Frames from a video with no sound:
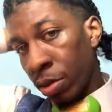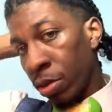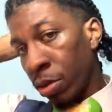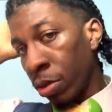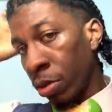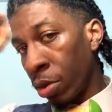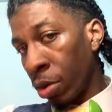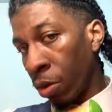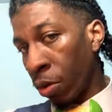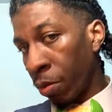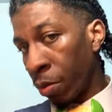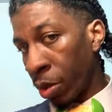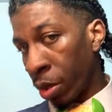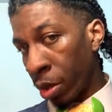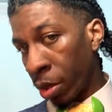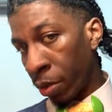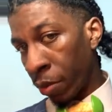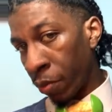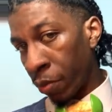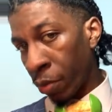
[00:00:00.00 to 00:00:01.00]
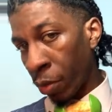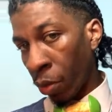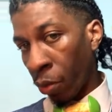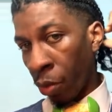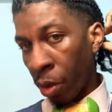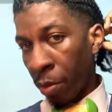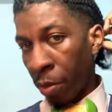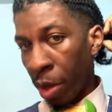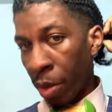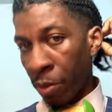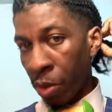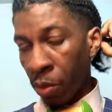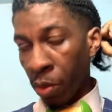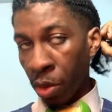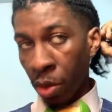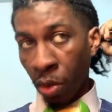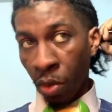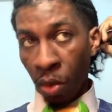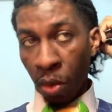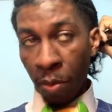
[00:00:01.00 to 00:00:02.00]
You know, but what made me
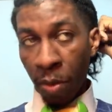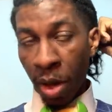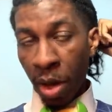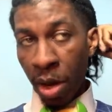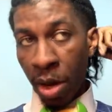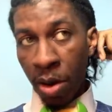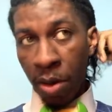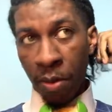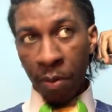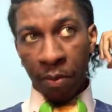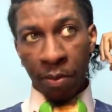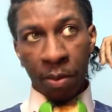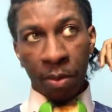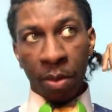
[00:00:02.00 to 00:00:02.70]
want to grow my hair?